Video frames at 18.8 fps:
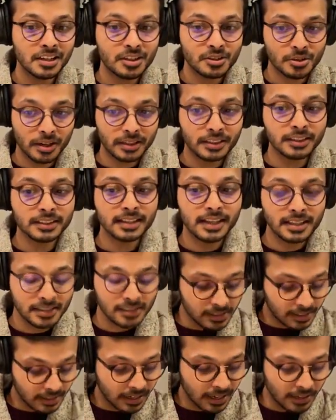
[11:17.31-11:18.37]
So I think that's
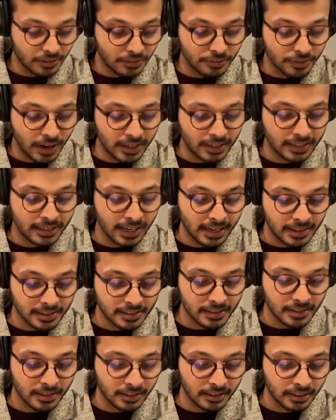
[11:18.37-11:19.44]
kind of
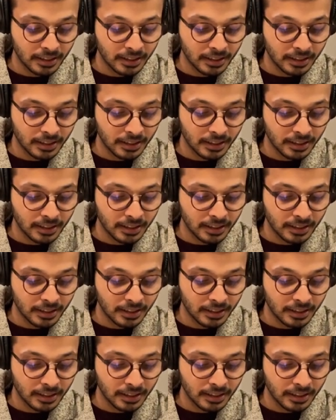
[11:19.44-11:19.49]
fantastic.